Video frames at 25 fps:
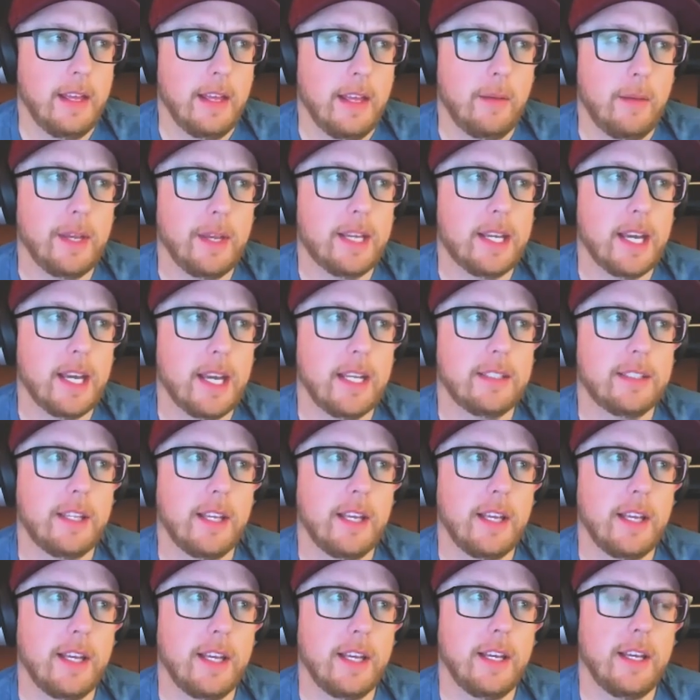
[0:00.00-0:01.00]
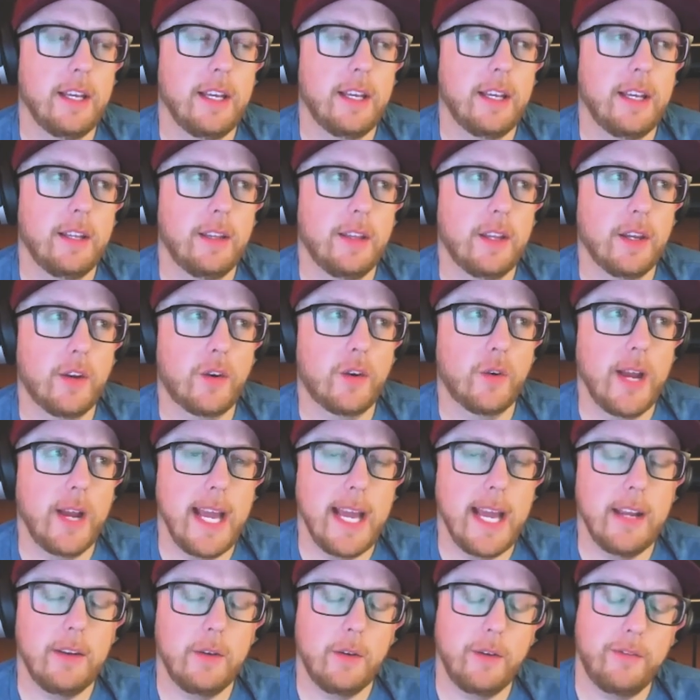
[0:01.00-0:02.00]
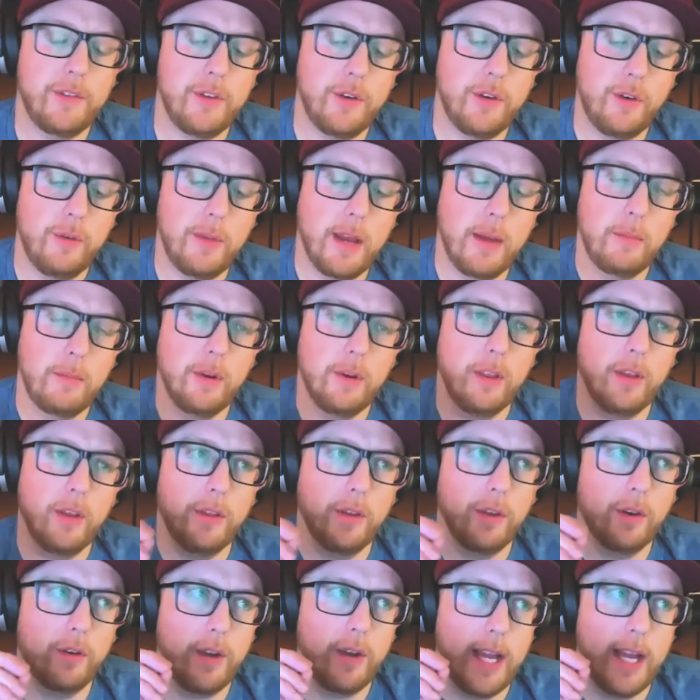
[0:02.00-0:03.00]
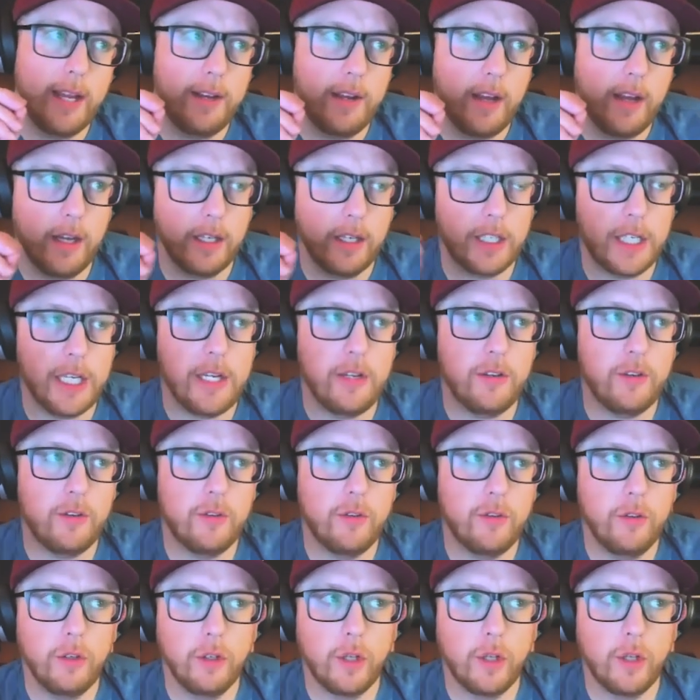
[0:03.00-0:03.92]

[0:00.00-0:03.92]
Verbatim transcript: because the the grand if you remember though the granddaughter she